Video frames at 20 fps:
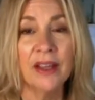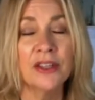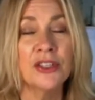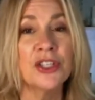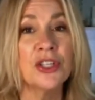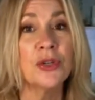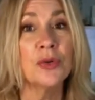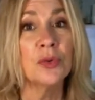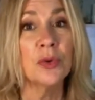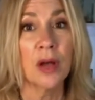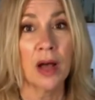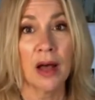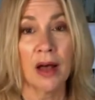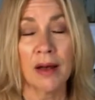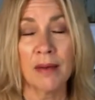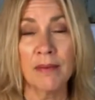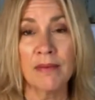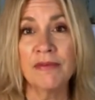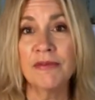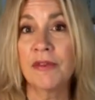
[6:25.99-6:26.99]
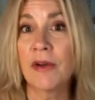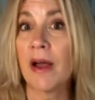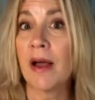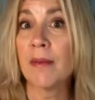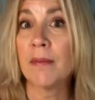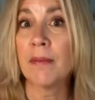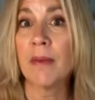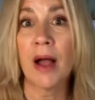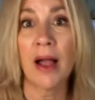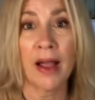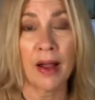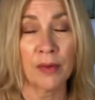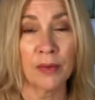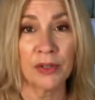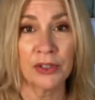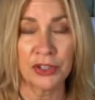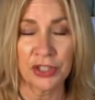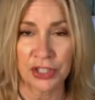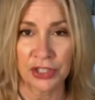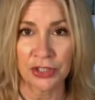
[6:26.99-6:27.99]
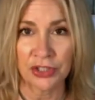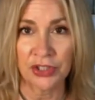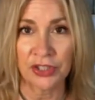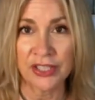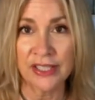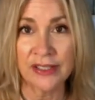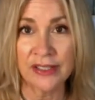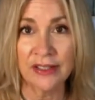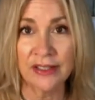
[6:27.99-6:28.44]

to come from our children,